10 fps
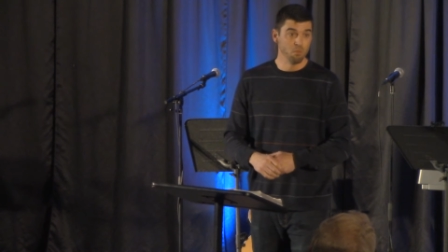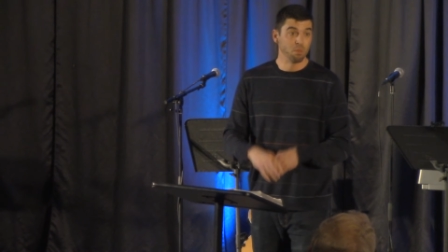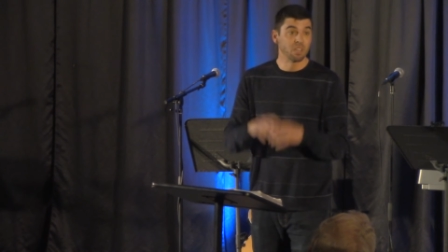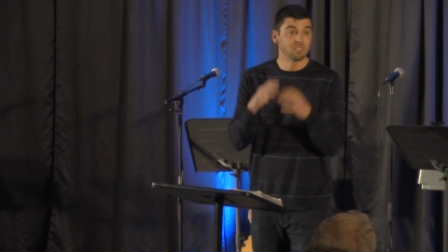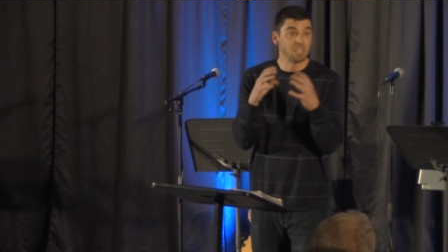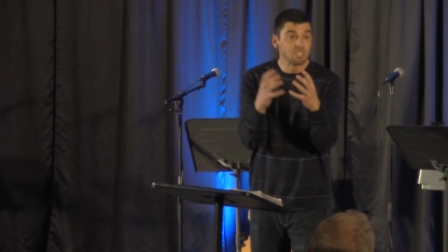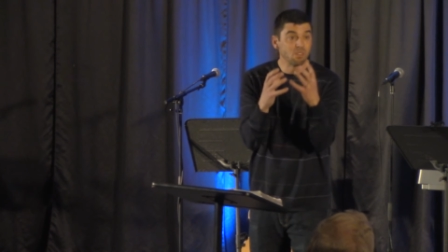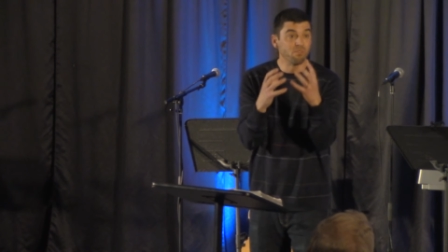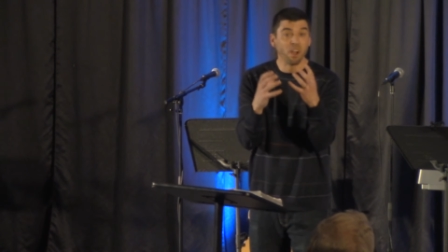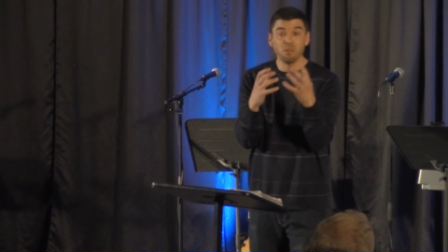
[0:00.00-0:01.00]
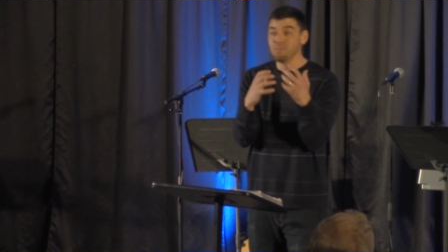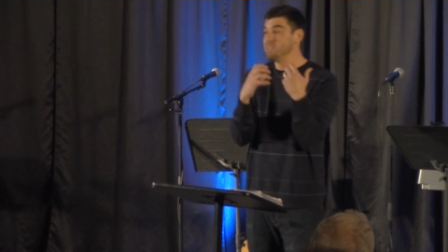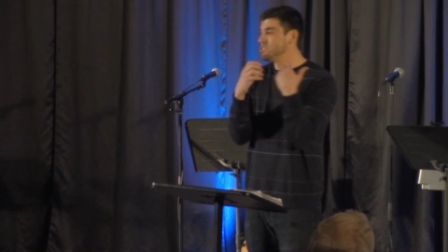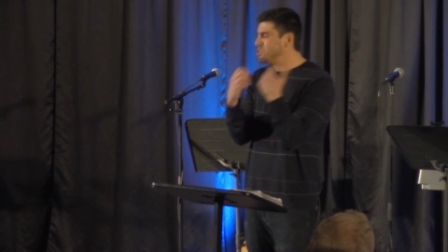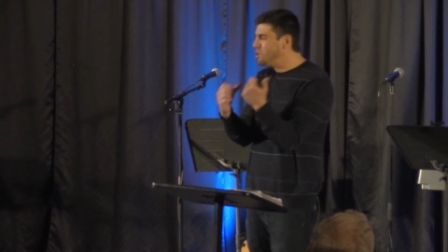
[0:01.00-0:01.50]
because this environment
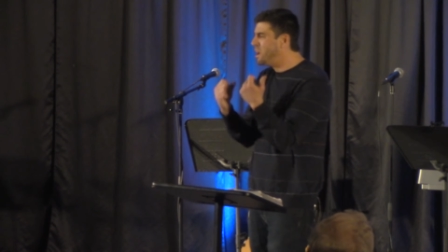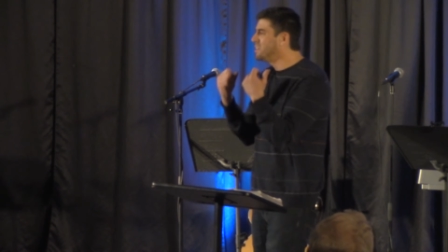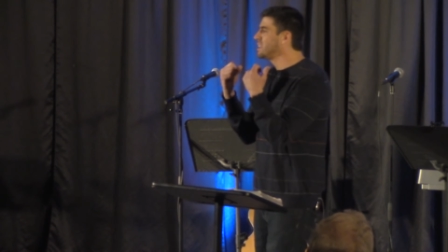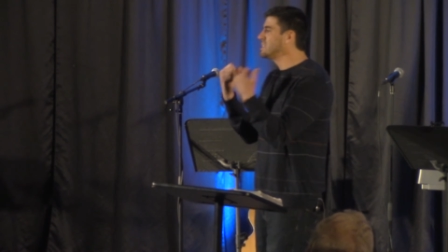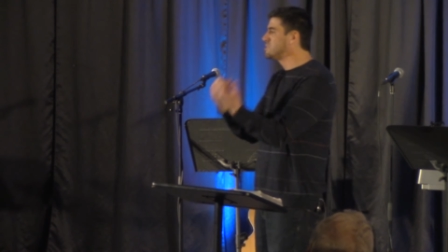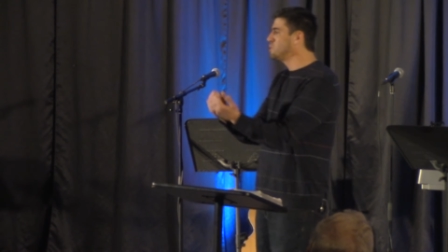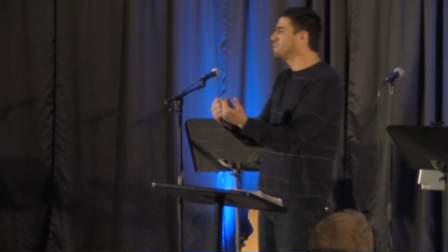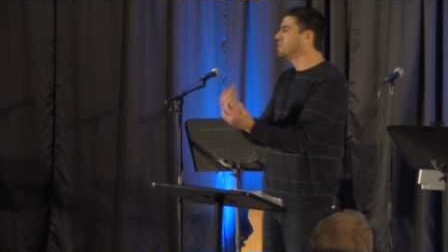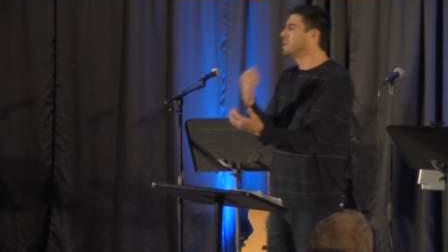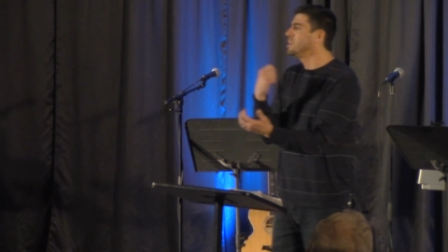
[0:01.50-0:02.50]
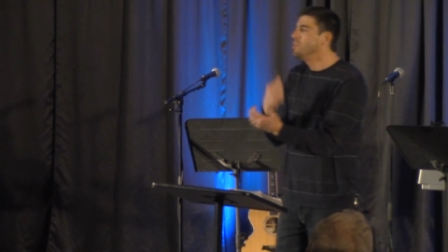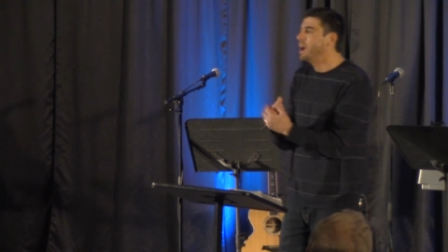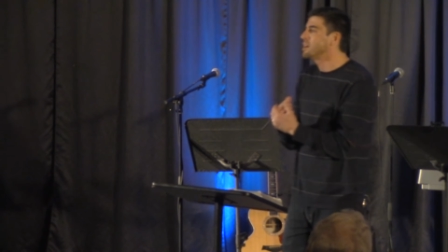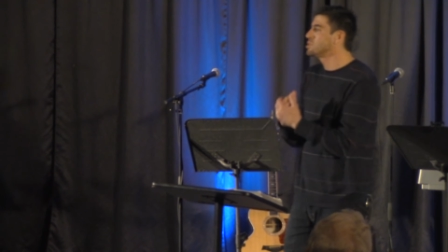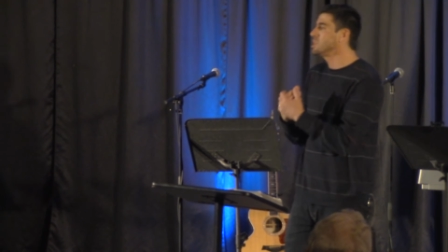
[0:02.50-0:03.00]
is so healthy and so good, and you
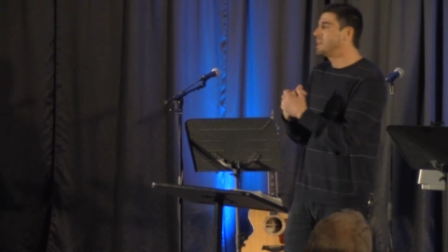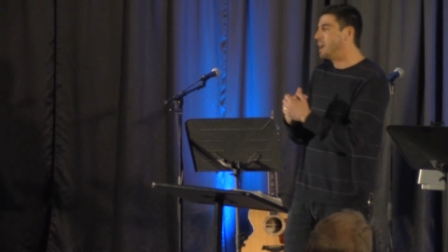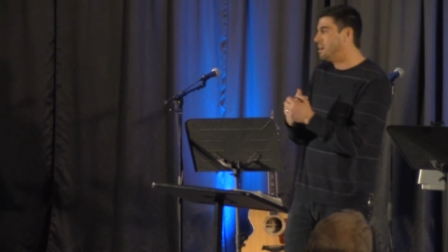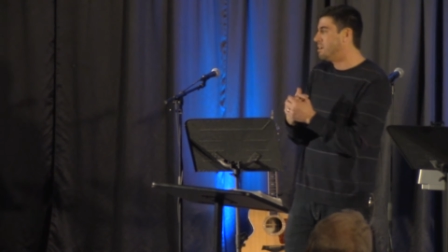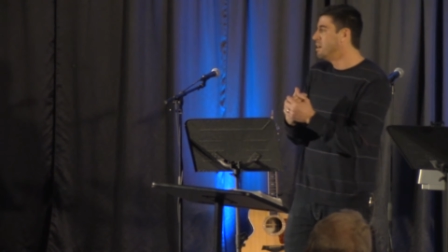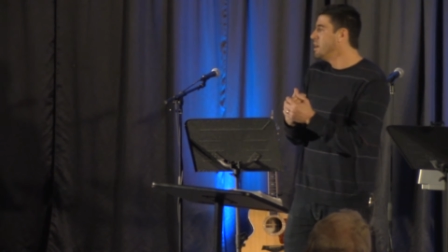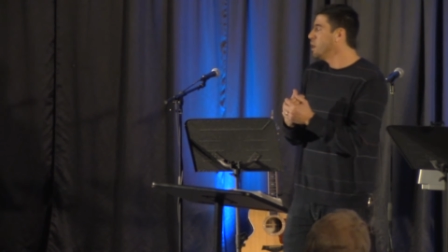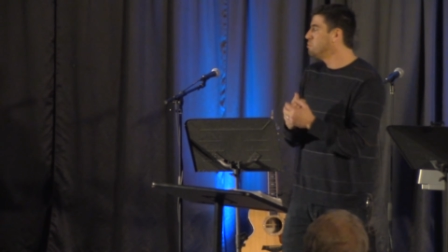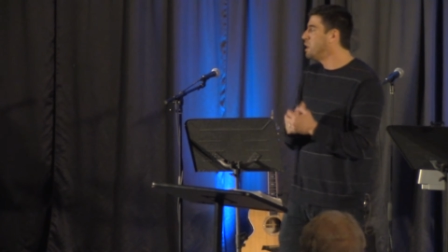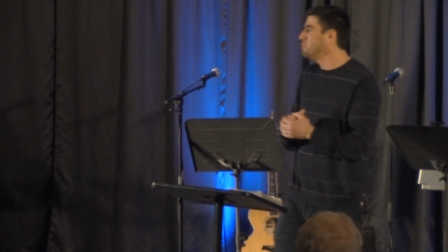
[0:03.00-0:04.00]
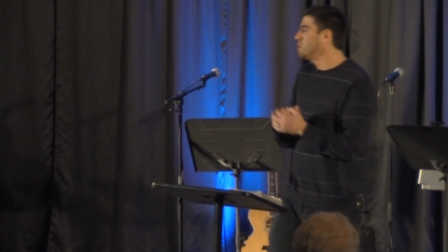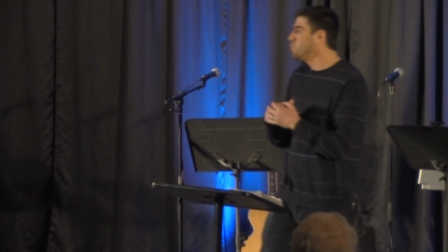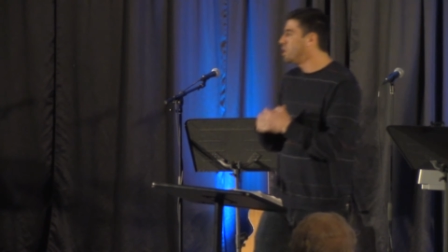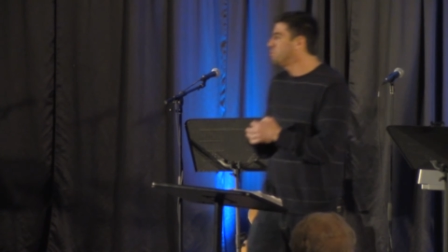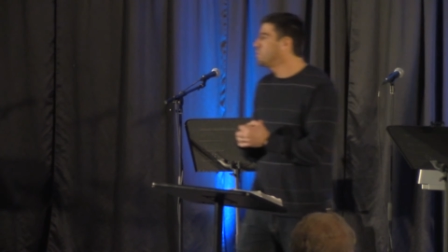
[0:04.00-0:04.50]
actually care about me.
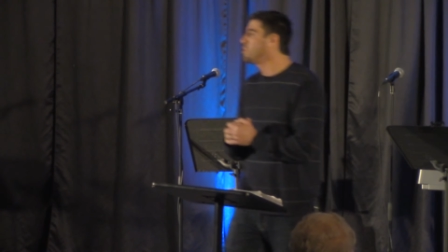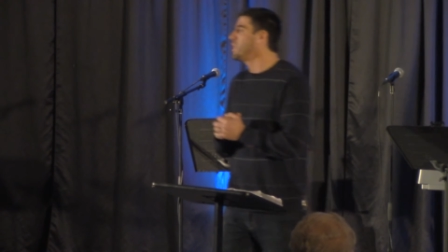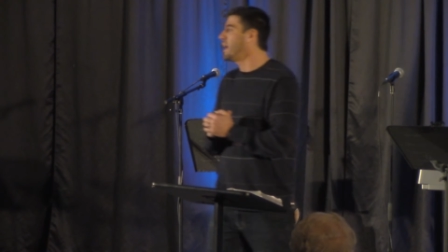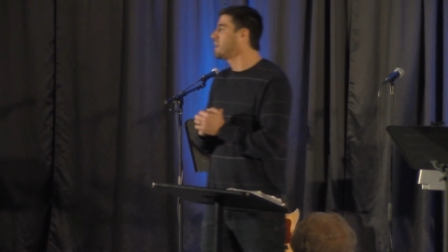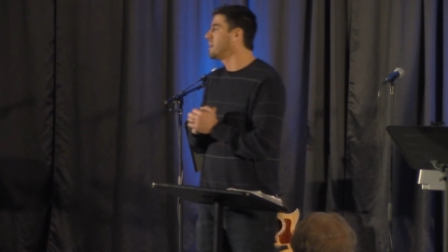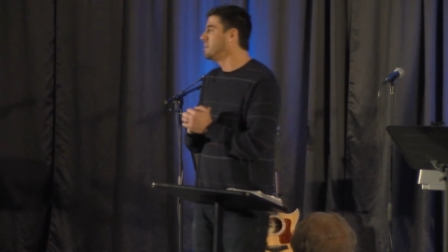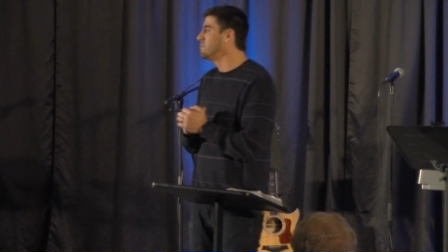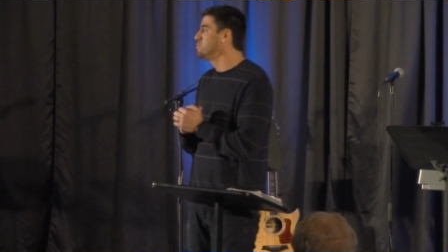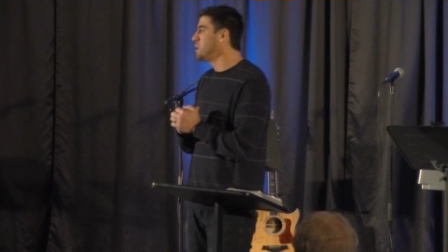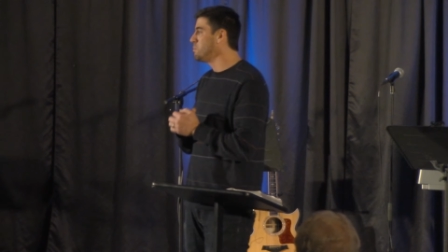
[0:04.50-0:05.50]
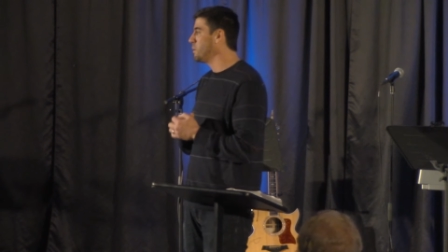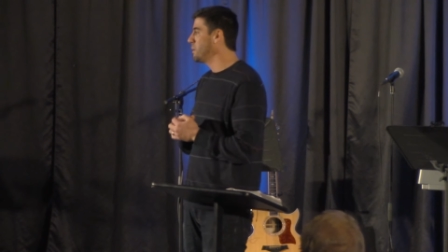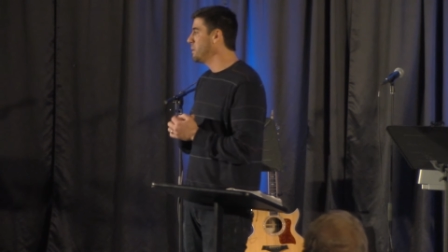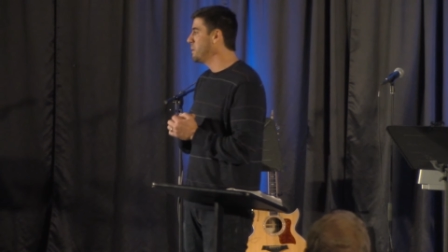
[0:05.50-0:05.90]
What if we were that kind of people?